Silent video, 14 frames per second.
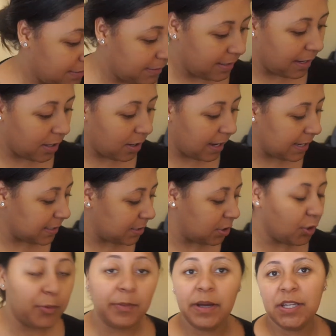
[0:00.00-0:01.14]
Thank you guys
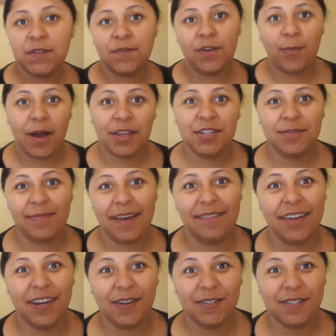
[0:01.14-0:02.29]
so much for watching my
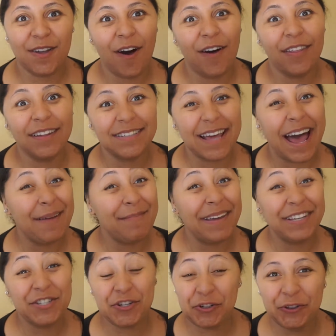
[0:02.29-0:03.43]
videos all the time.
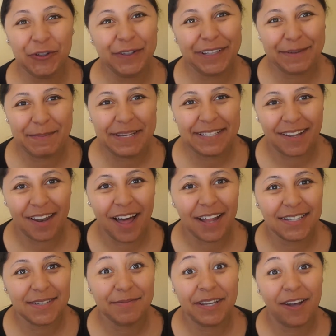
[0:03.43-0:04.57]
It truly means a
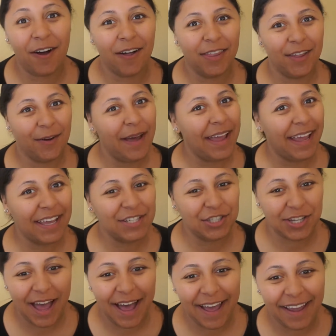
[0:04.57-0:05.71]
lot to me, although I get
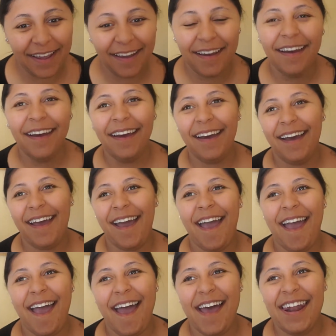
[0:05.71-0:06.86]
shy
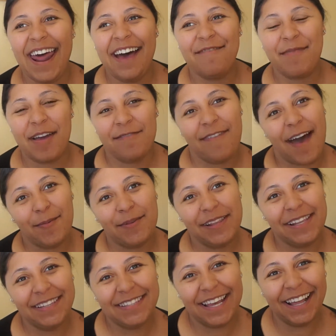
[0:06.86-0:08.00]
and I have my
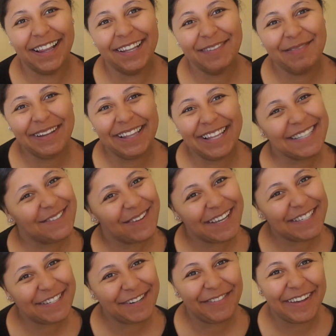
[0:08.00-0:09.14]
family telling me, let's
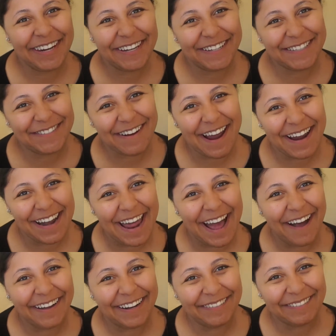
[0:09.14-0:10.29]
watch your videos right
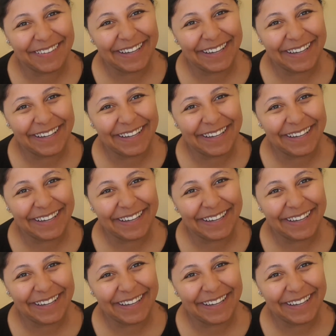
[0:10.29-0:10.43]
now. And I'm